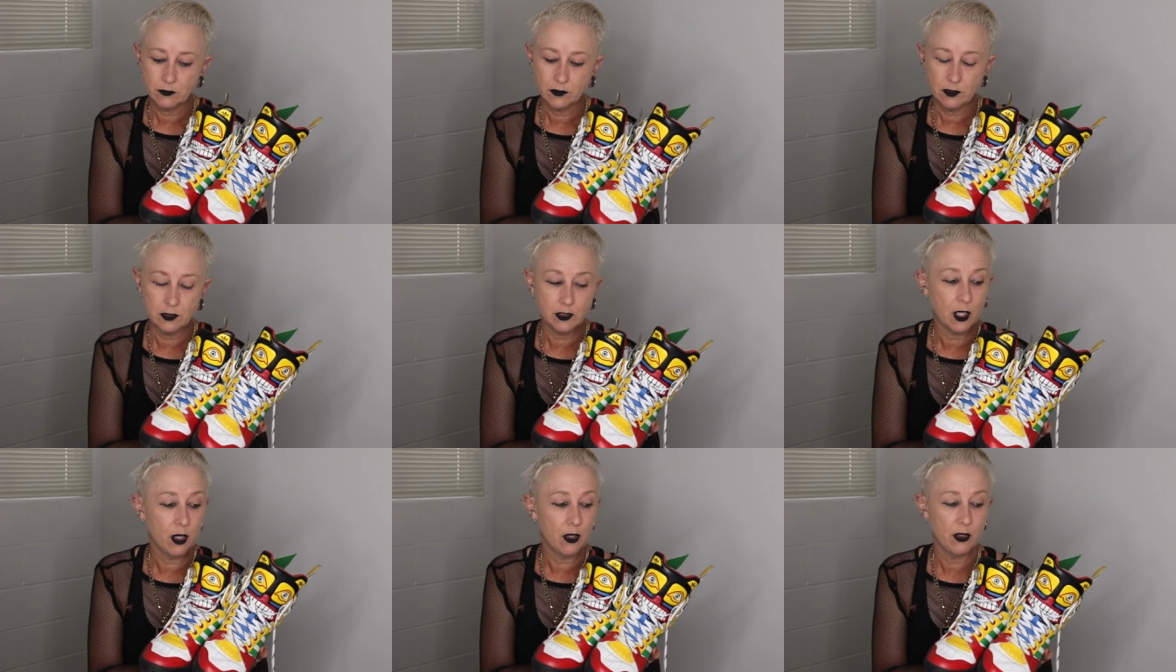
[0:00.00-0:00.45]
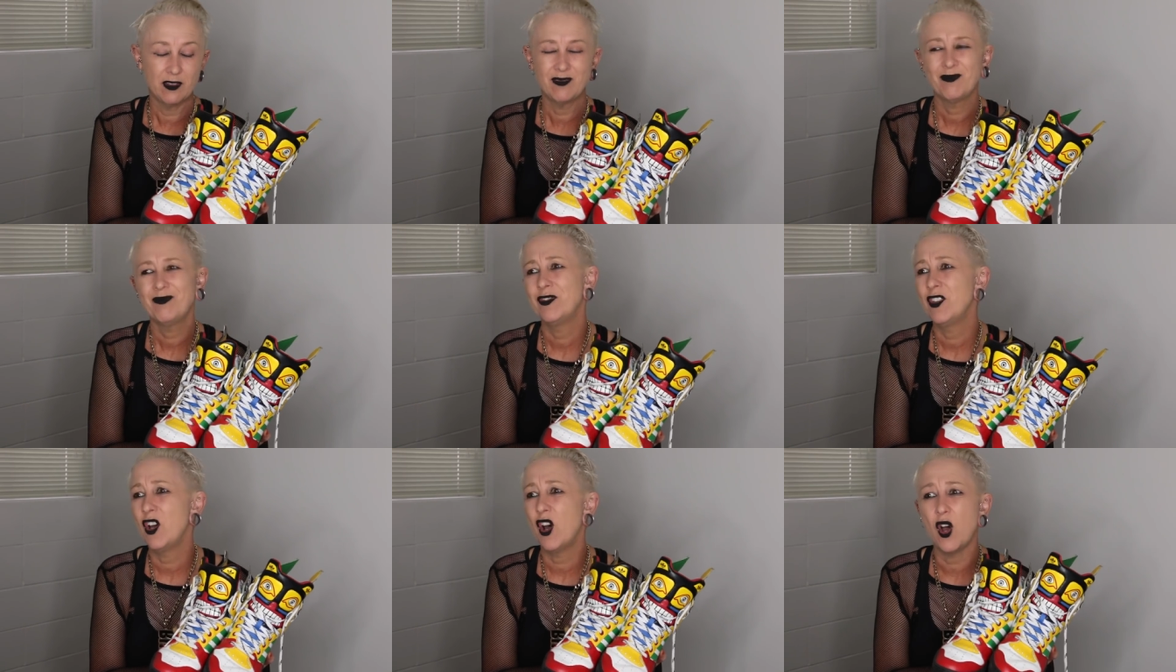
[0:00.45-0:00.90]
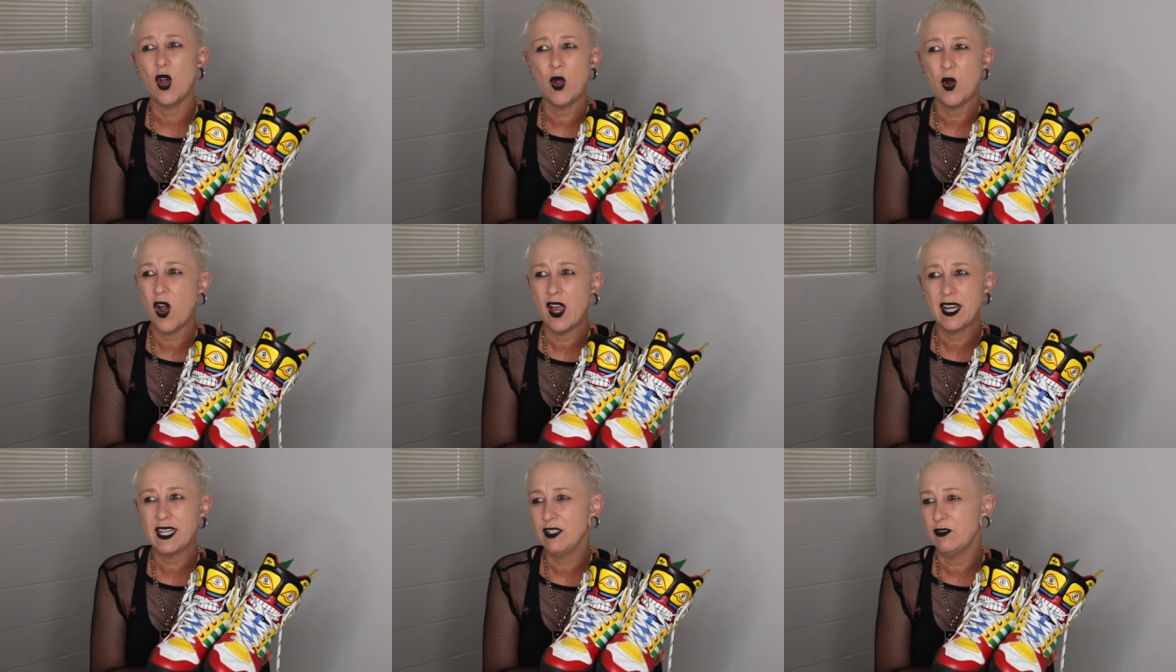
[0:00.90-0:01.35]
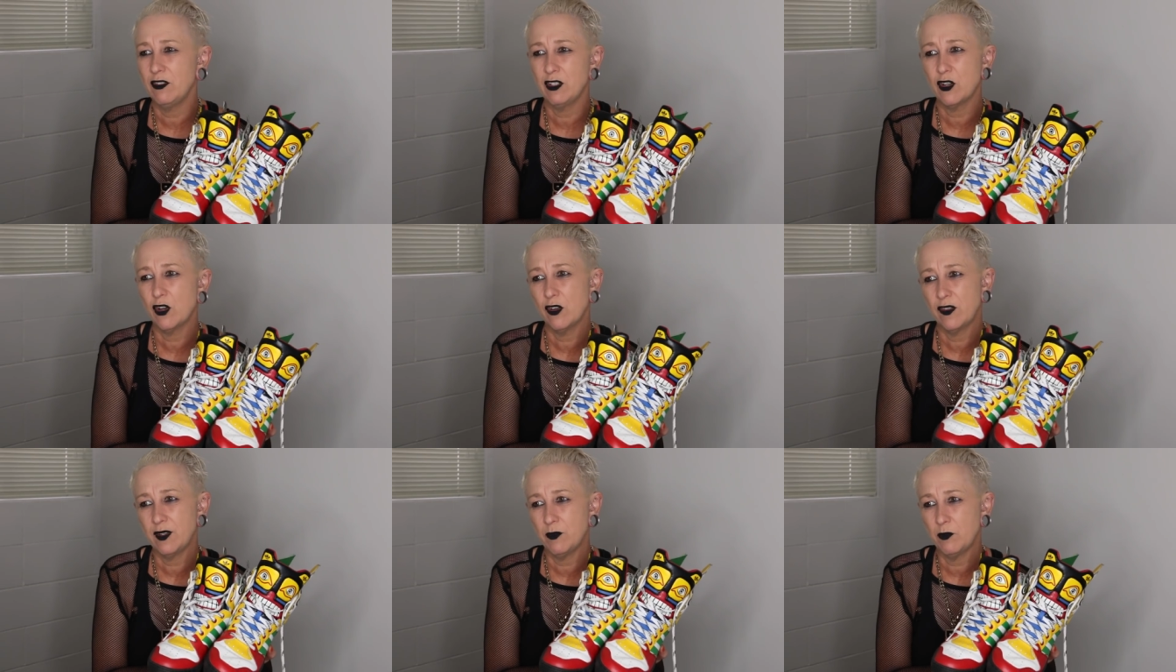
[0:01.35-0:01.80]
no, porch? No, I never
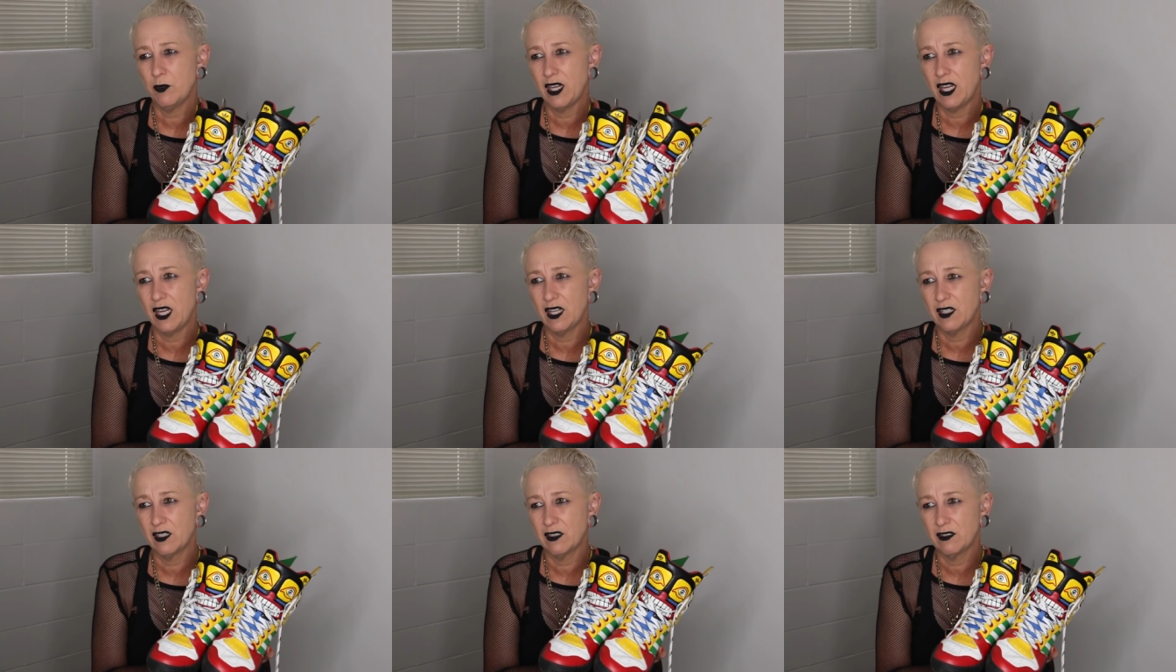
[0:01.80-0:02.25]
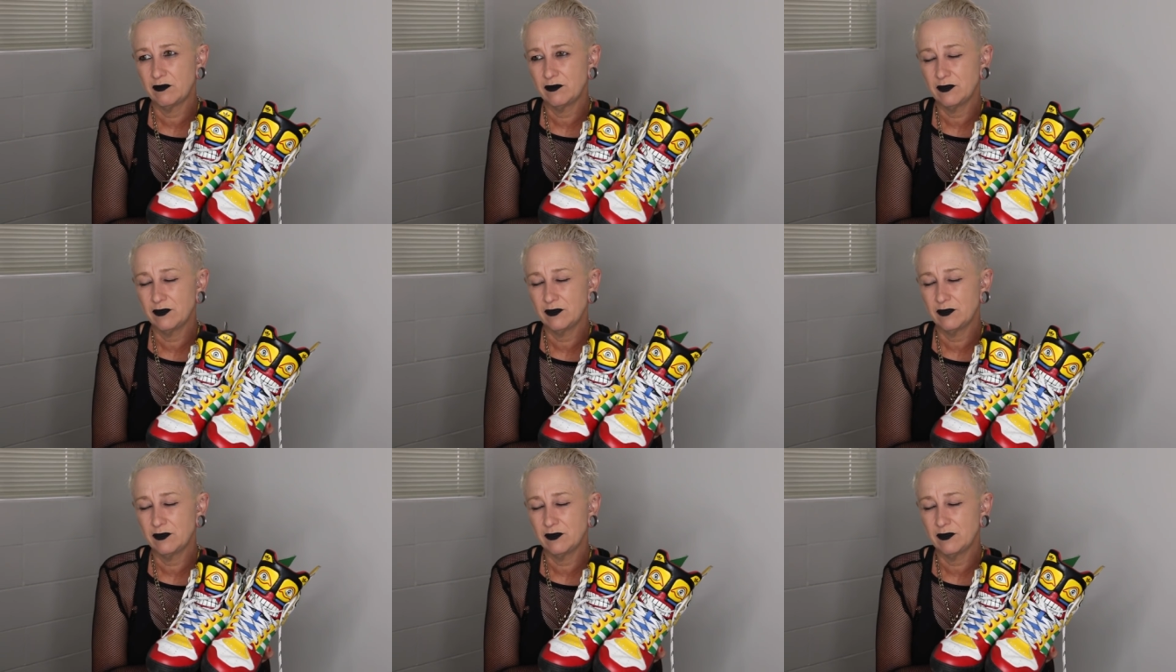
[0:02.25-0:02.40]
got them back.